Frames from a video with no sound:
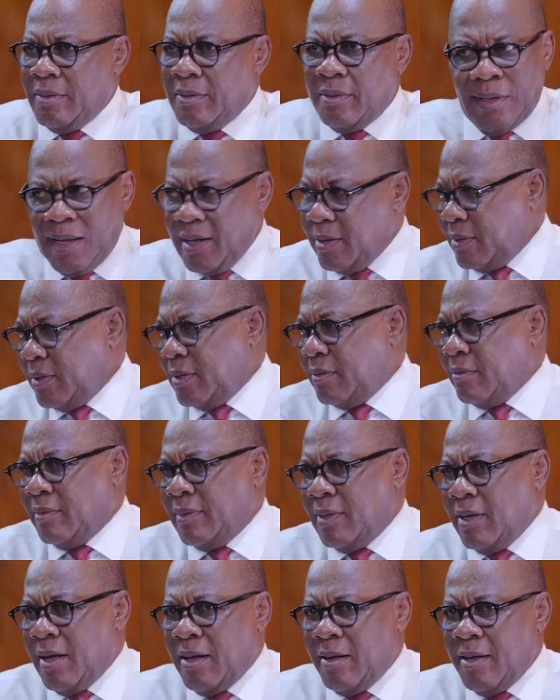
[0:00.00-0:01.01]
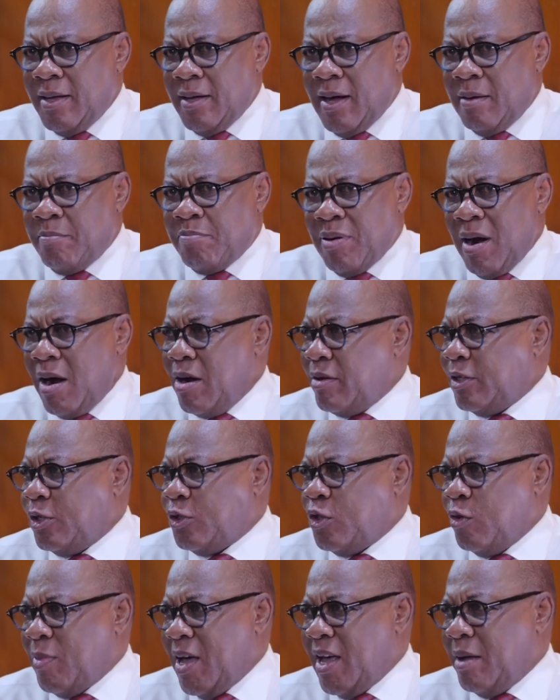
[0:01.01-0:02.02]
that their priority
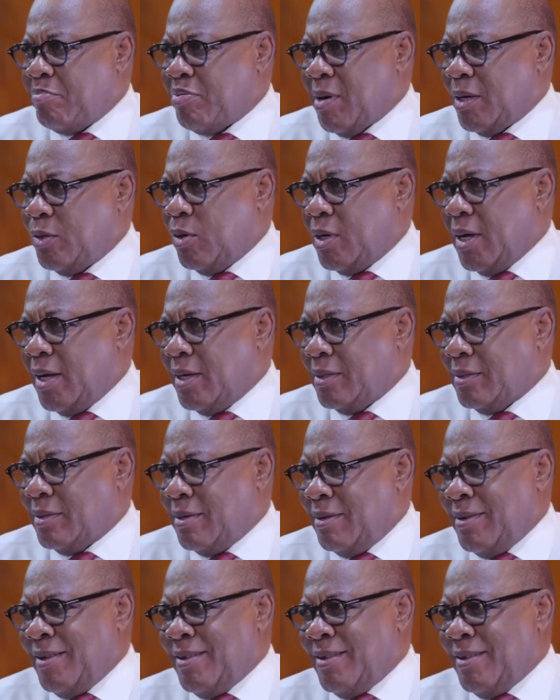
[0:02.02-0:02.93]
is to buy Prado cars.